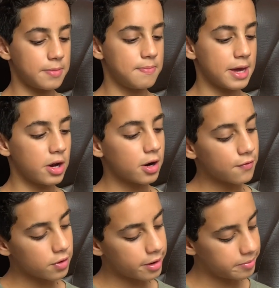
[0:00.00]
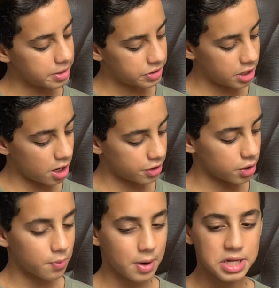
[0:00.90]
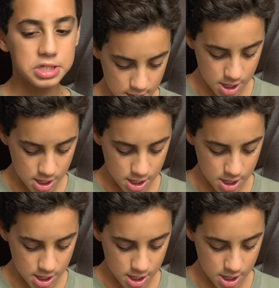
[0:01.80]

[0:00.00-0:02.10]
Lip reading: bigger from the other ones.